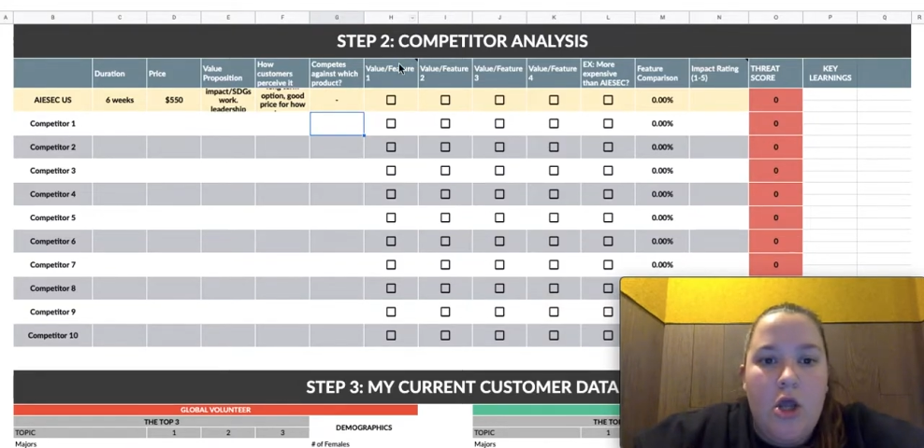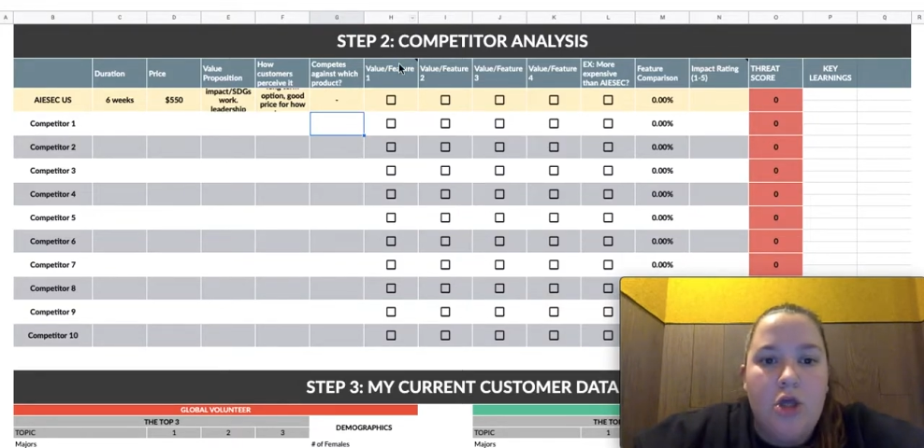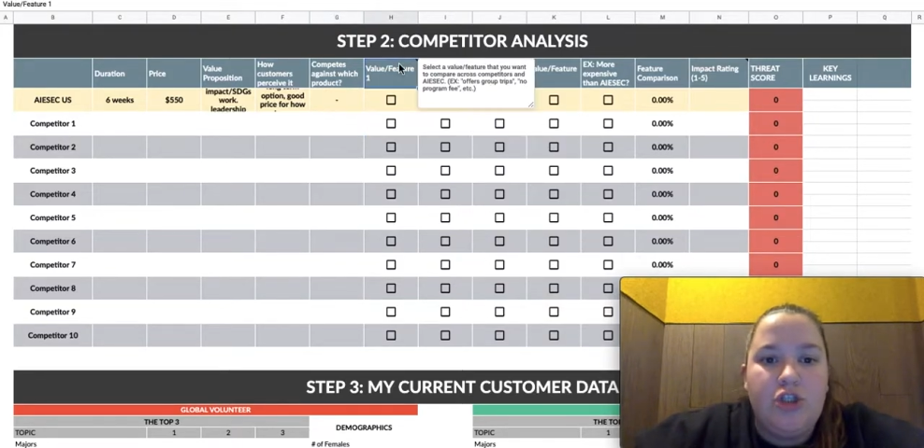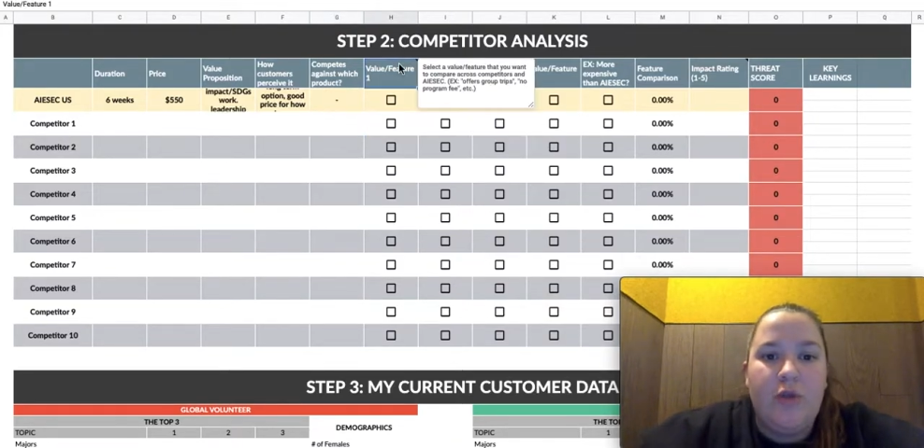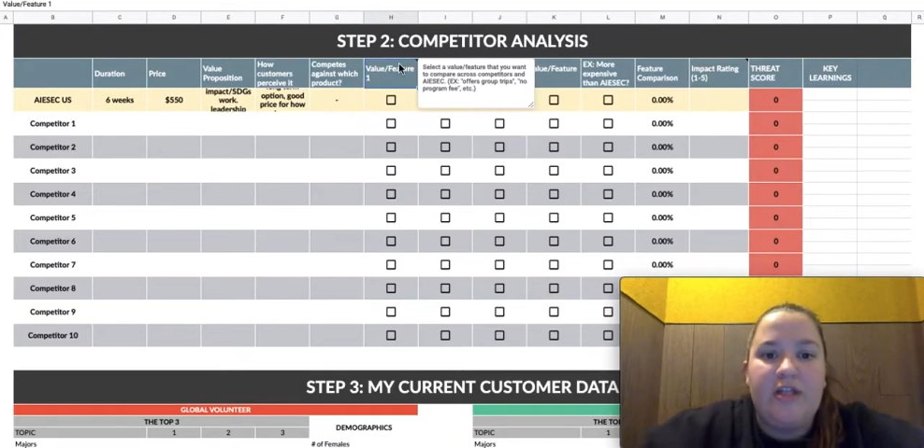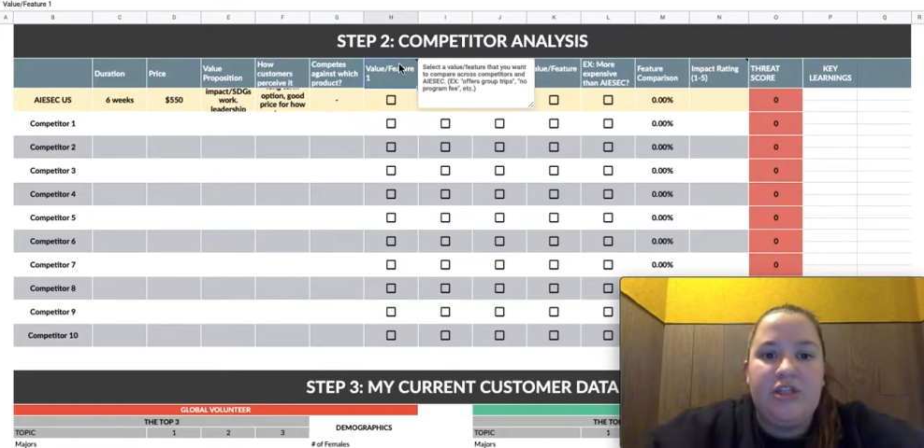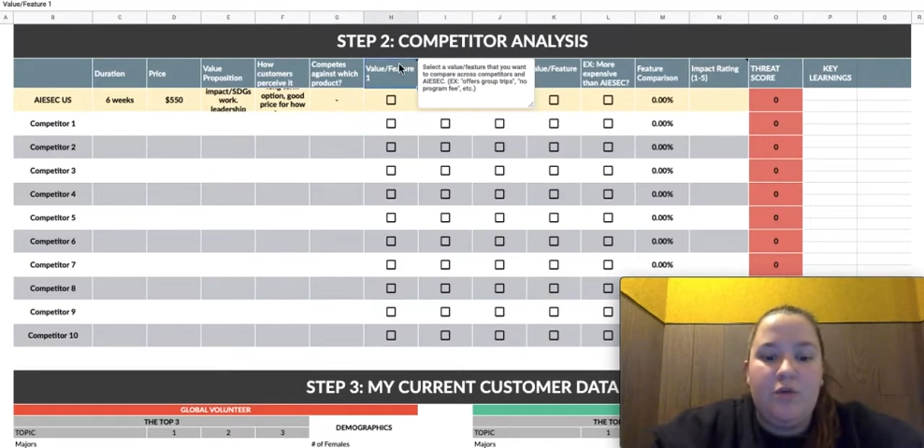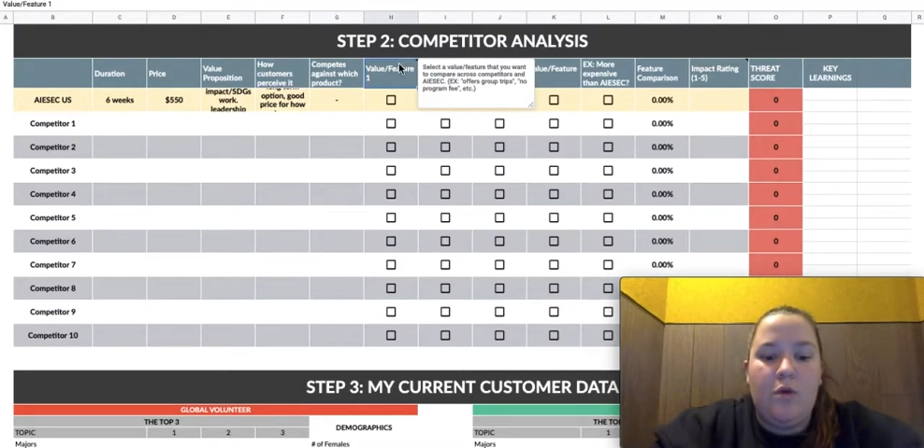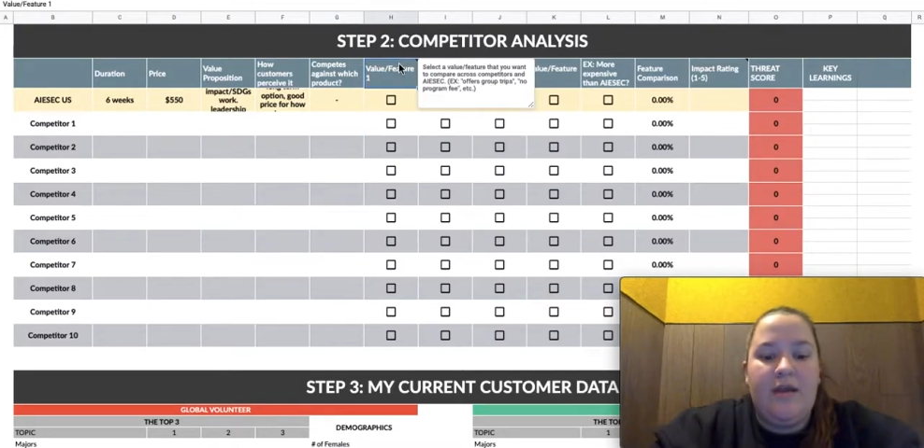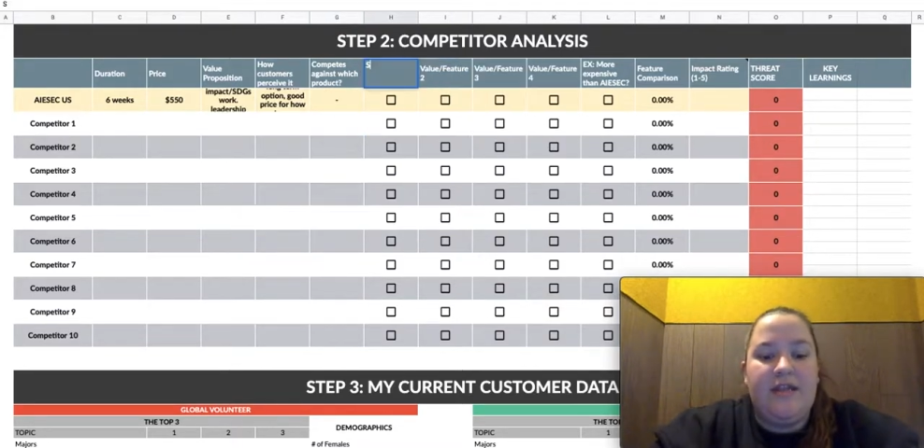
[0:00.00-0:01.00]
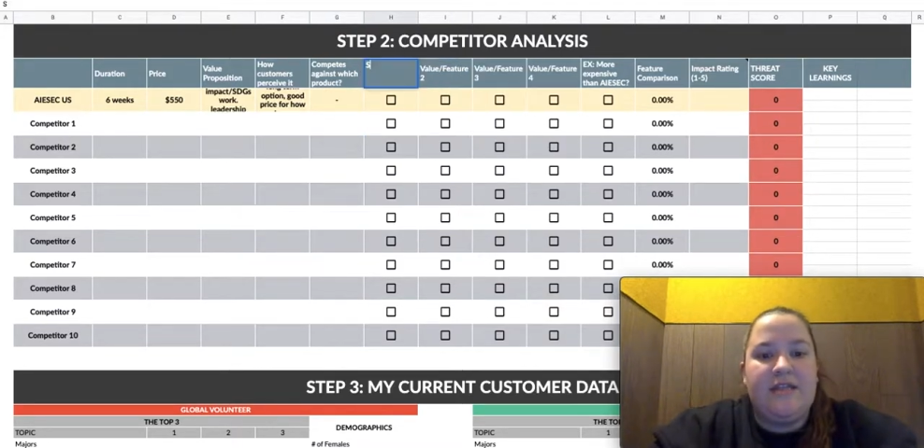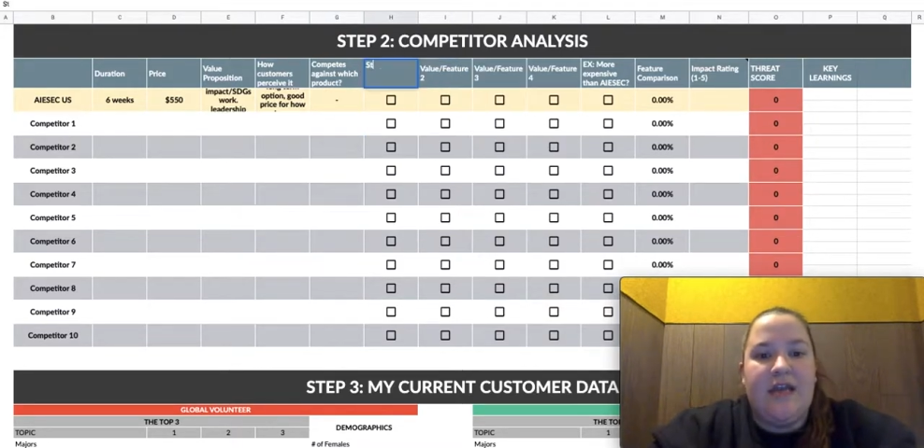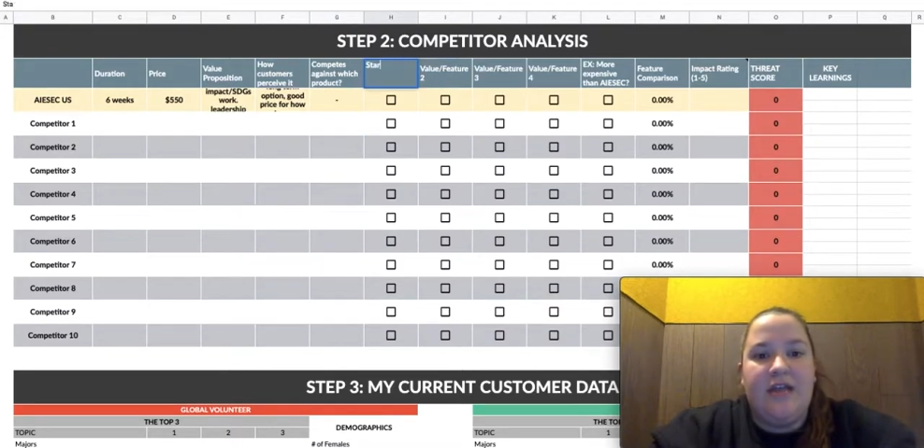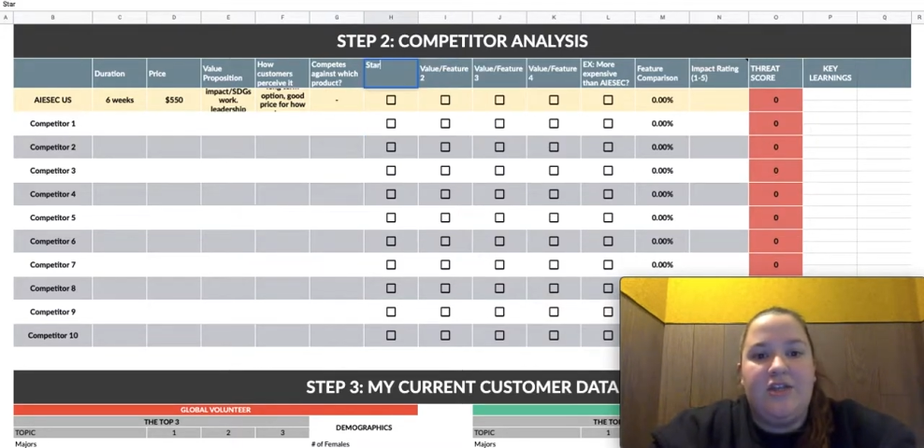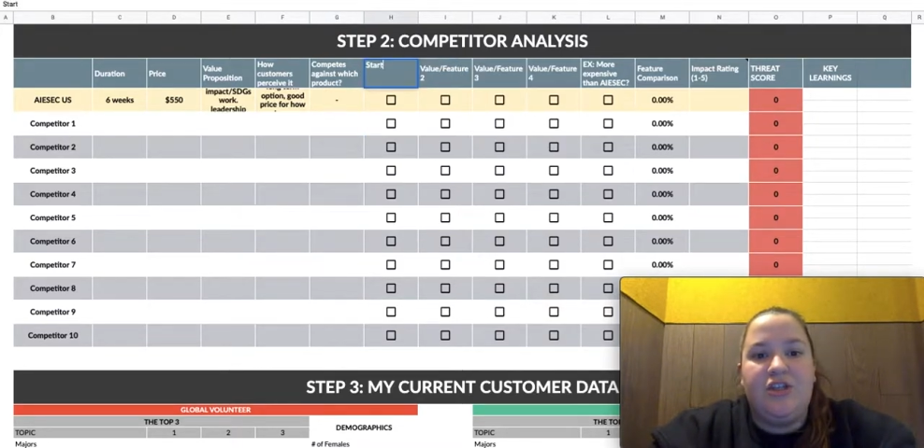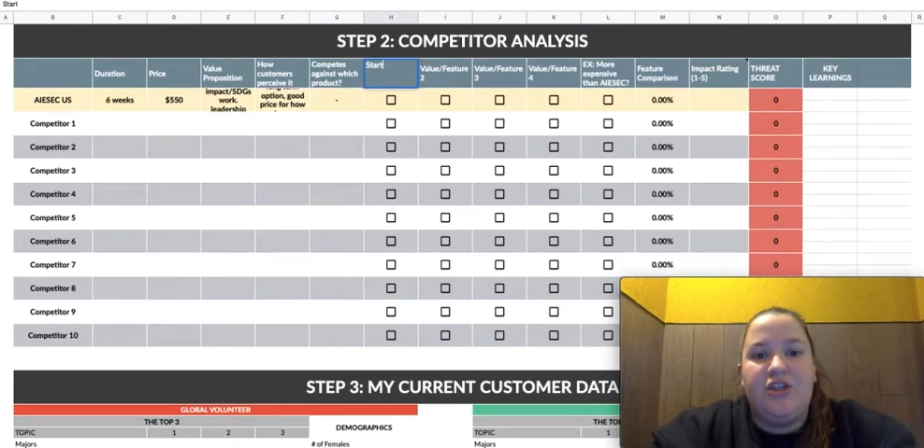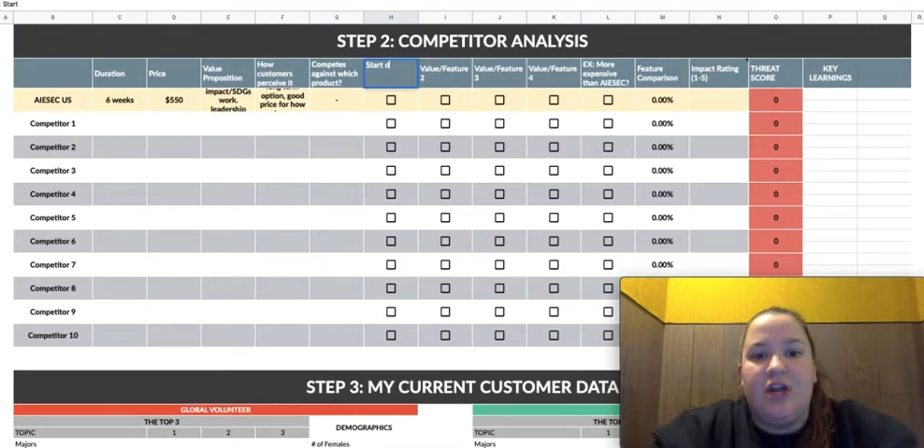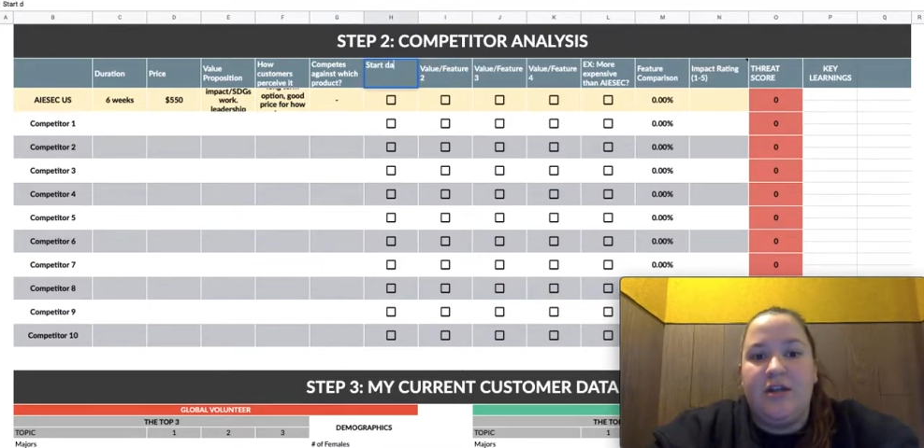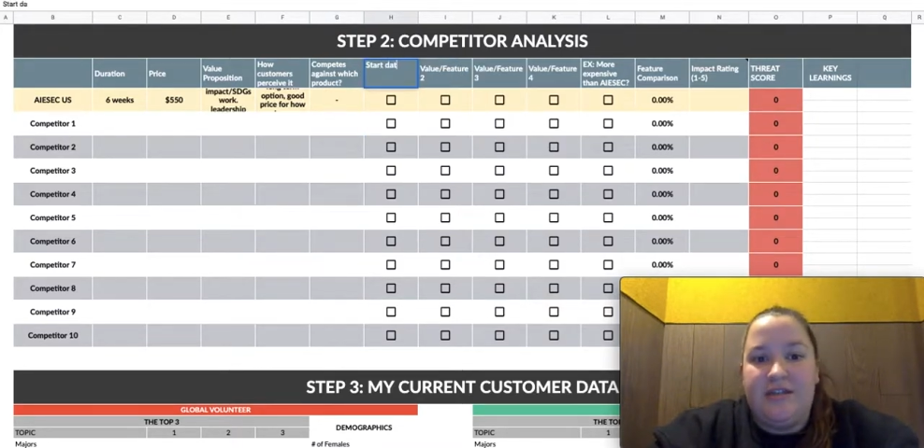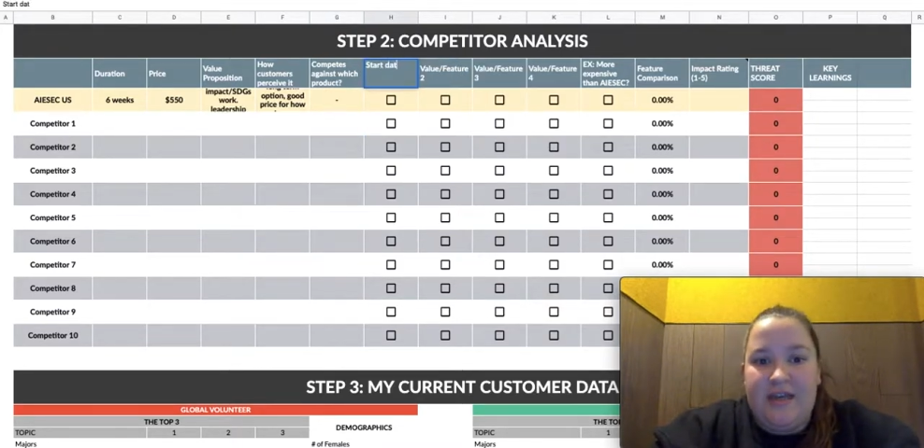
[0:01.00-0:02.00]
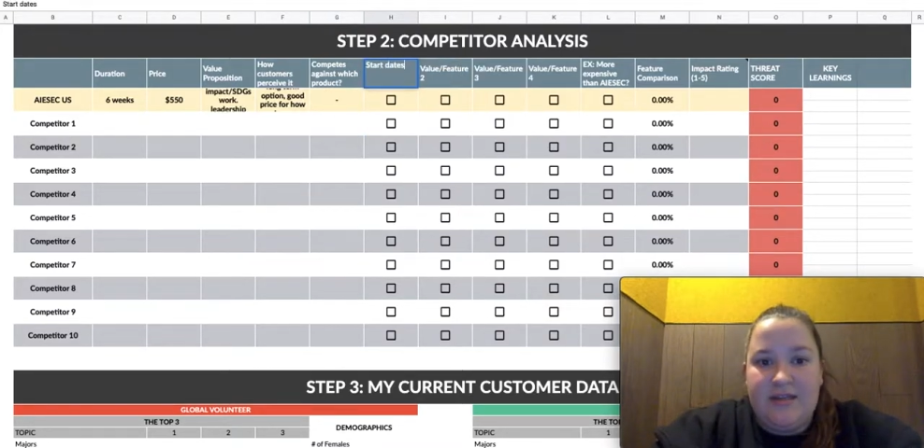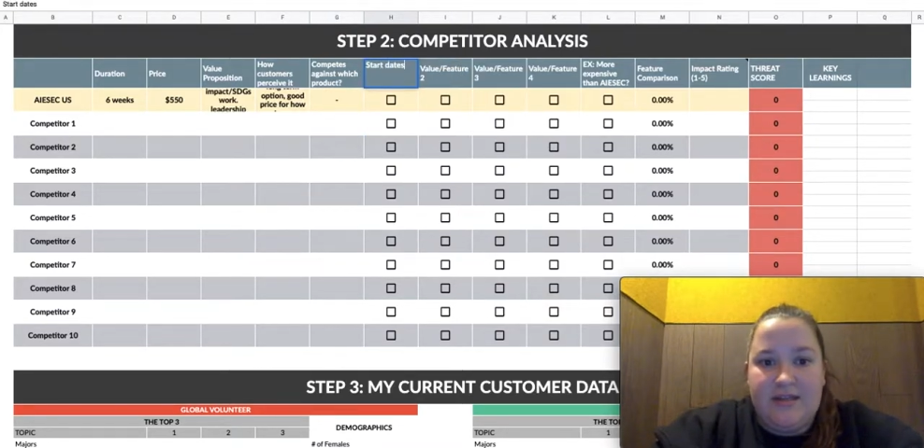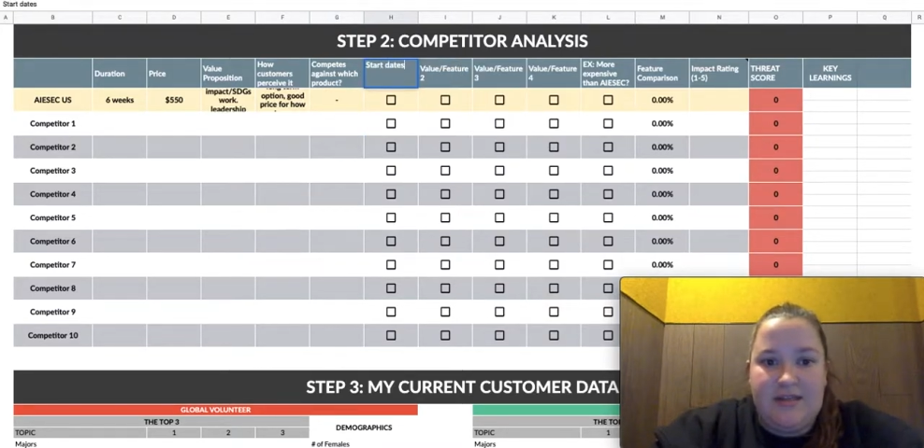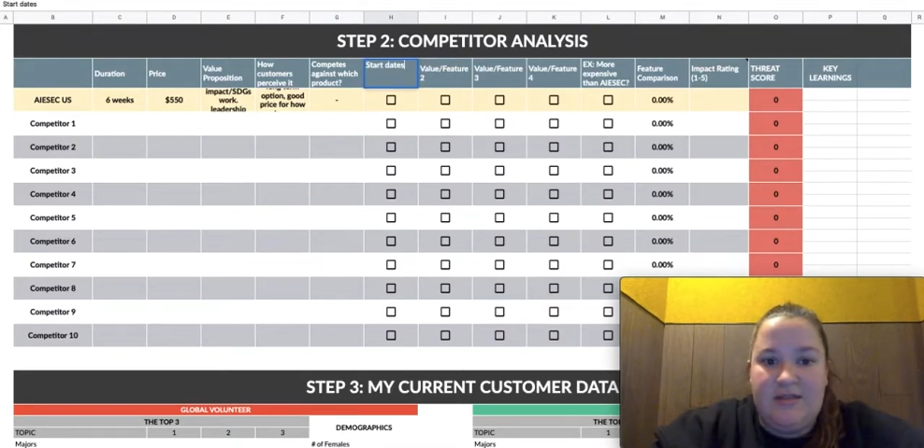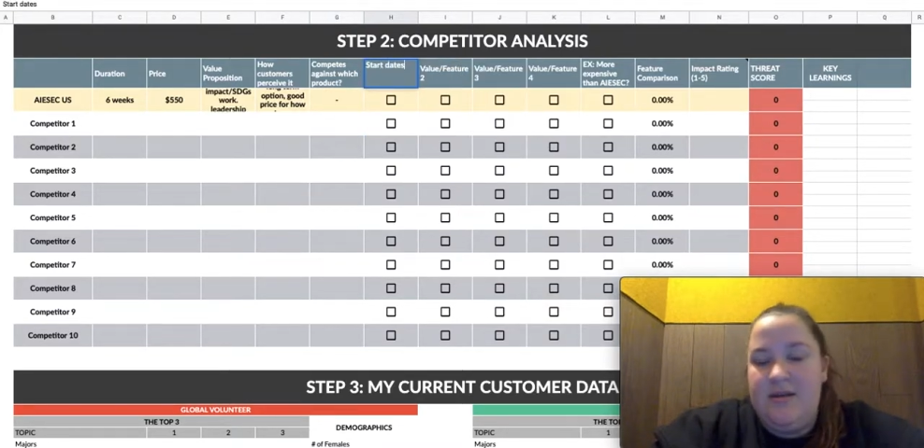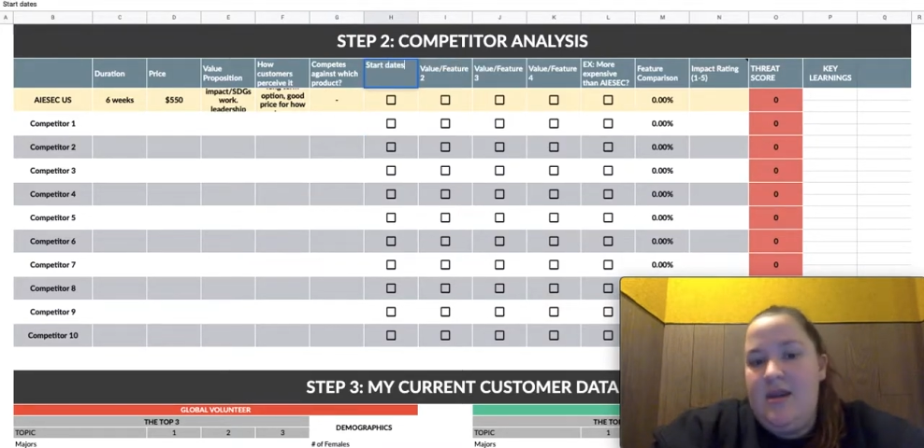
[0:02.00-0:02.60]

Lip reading: So let's do one that's like start dates.